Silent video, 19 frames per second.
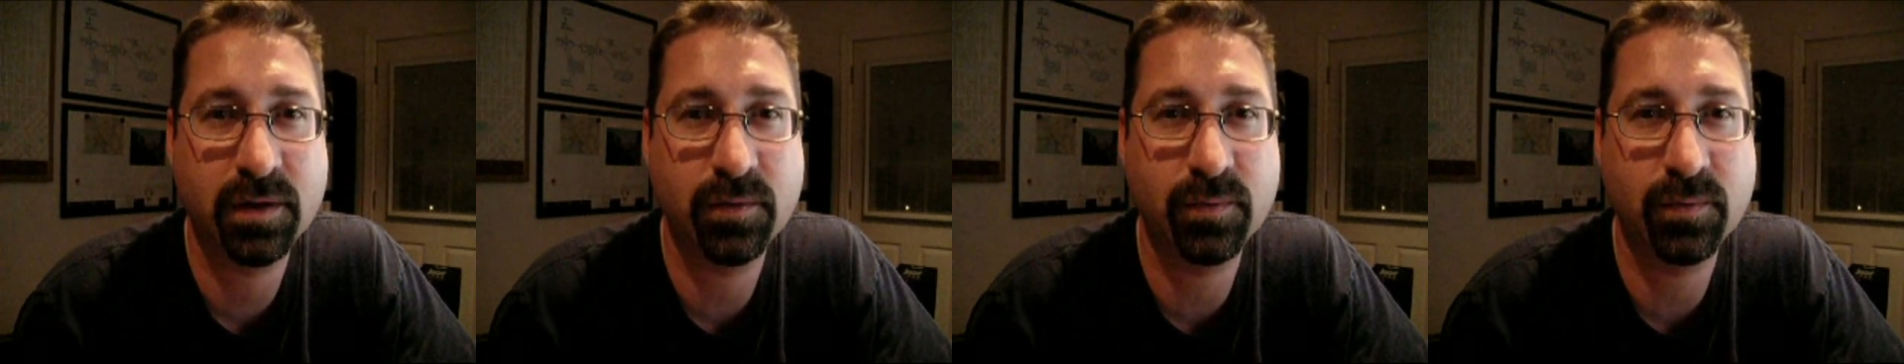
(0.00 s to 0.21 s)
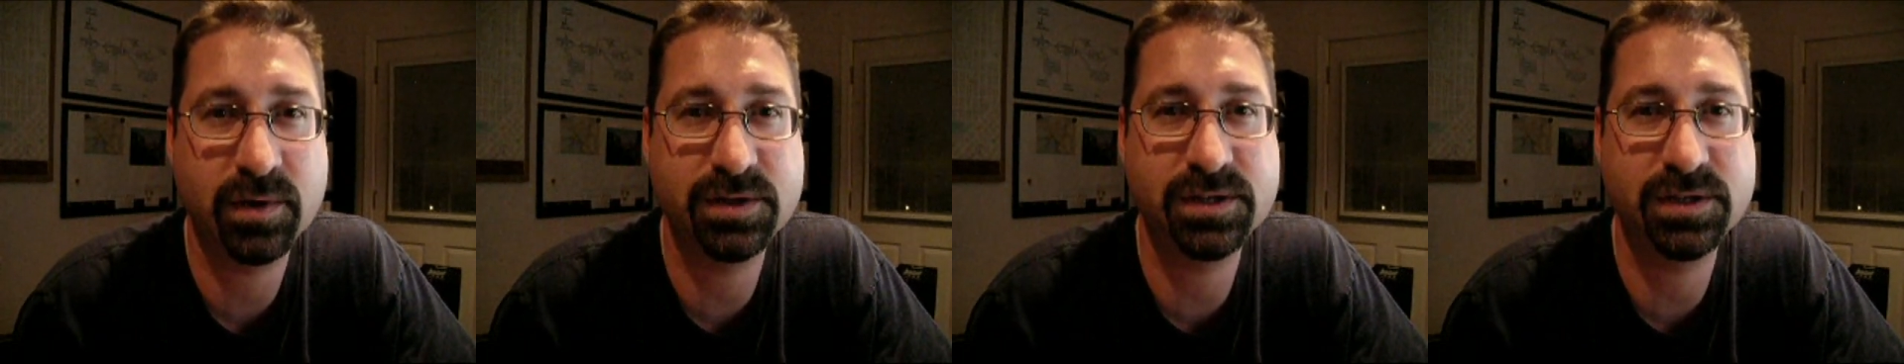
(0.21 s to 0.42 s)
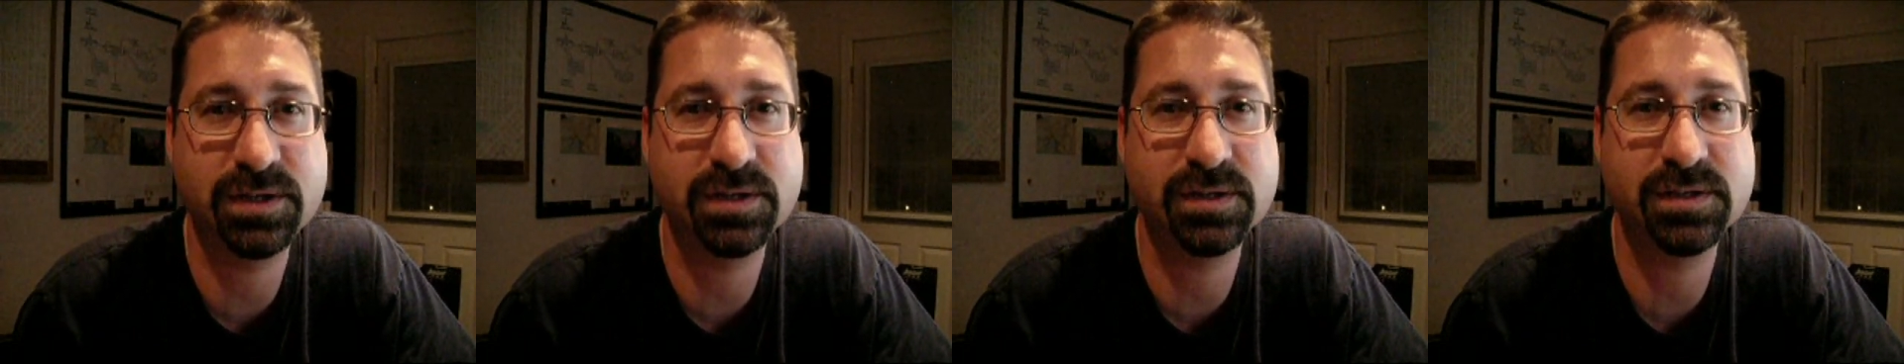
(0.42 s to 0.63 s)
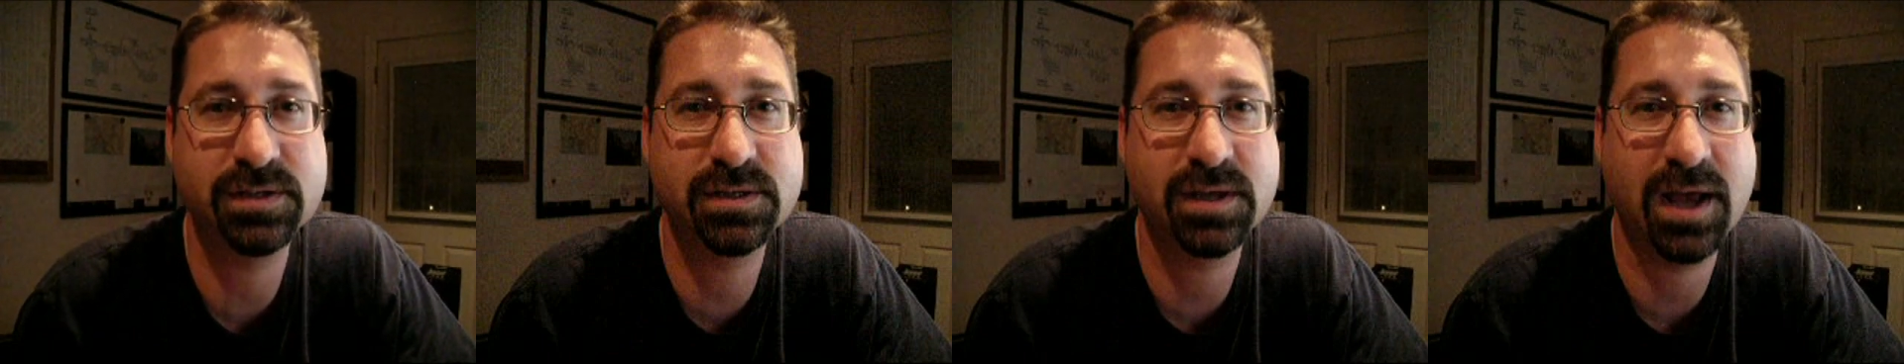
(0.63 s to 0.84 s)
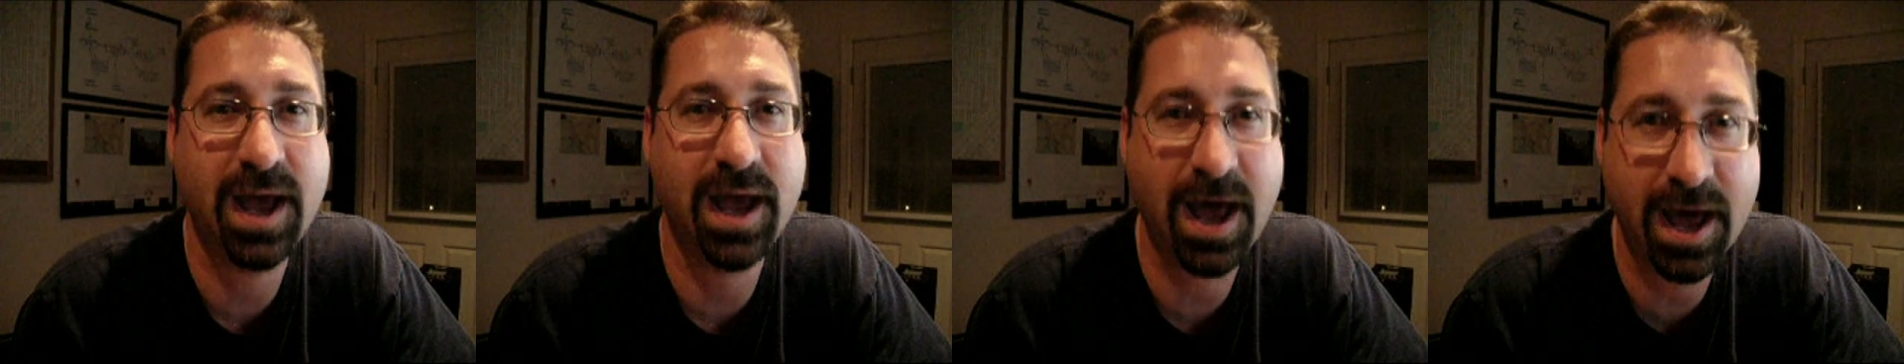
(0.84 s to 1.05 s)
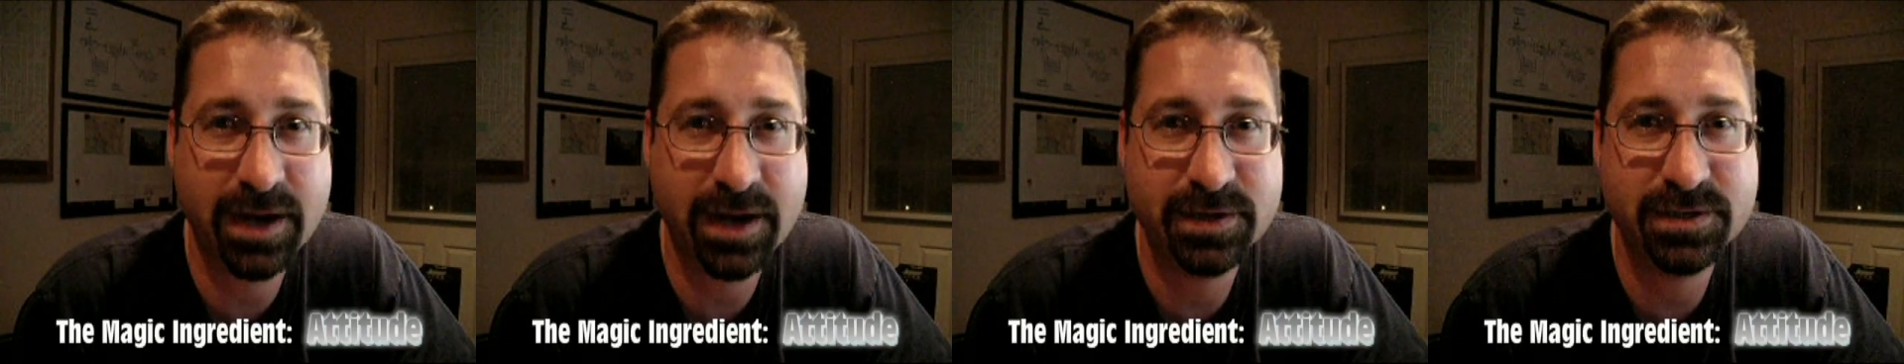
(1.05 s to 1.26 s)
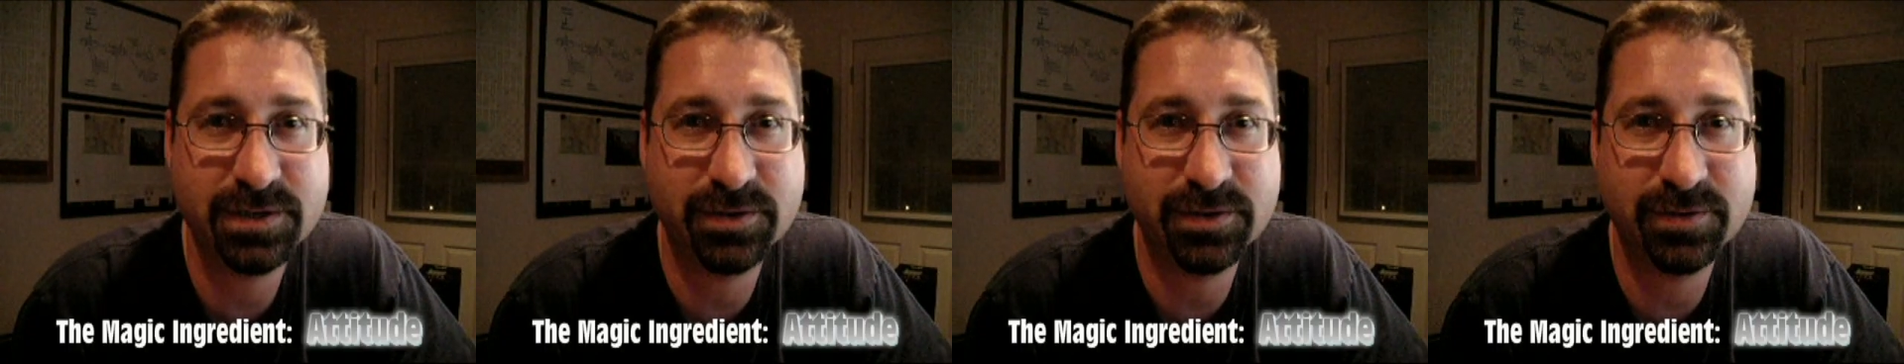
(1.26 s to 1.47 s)
which is
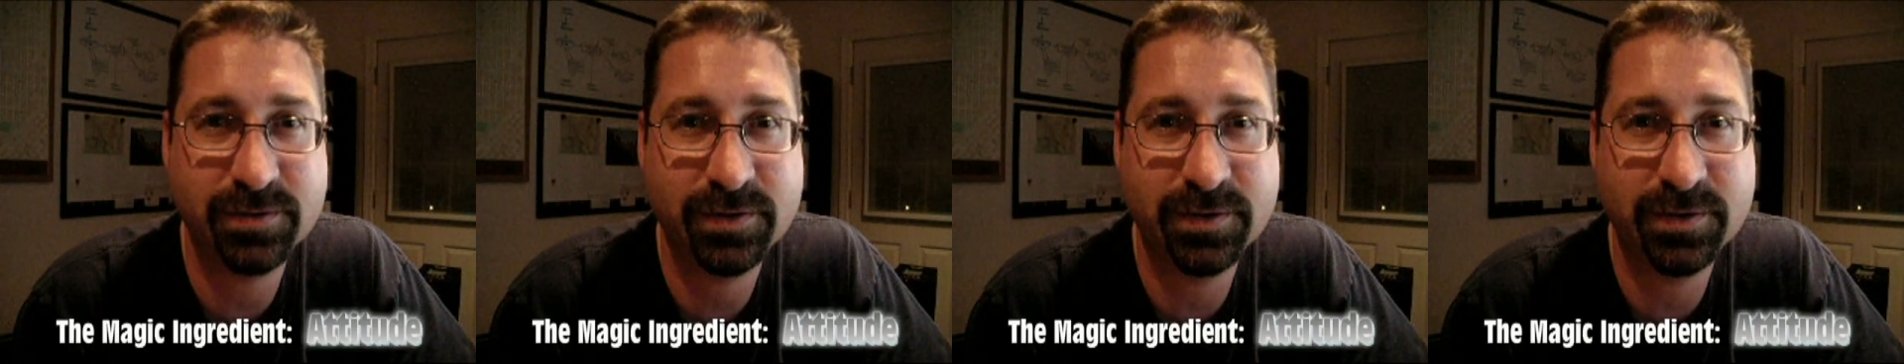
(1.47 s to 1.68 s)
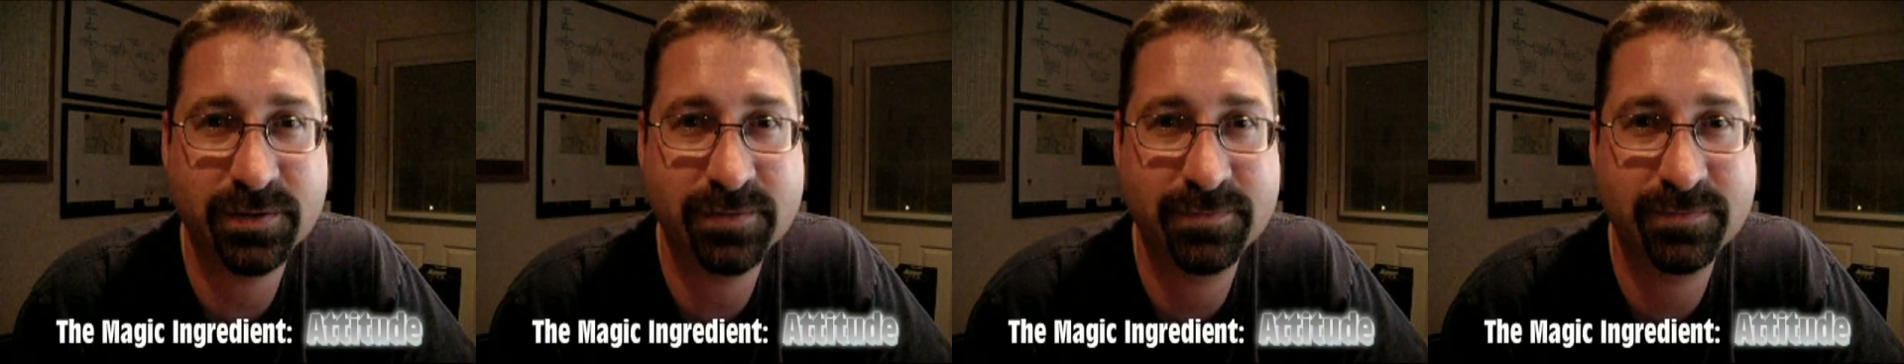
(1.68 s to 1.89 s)
attitude.